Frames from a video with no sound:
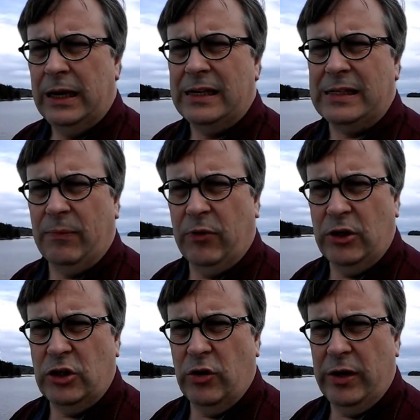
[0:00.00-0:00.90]
except for
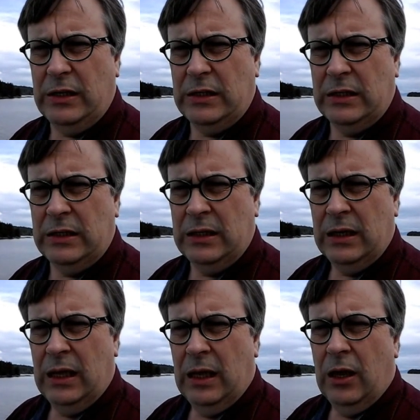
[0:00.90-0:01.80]
endure
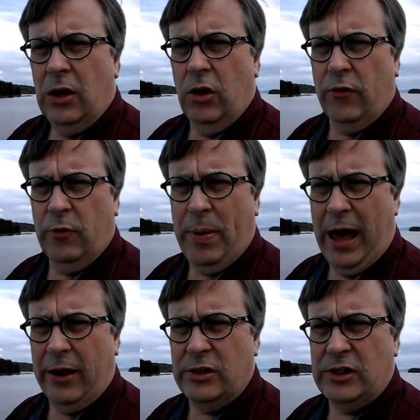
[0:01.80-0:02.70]
it, look for
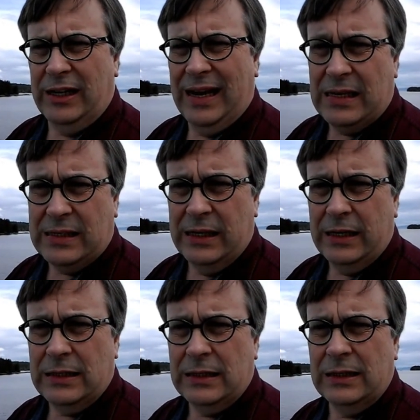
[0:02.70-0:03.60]
patterns to lessen it,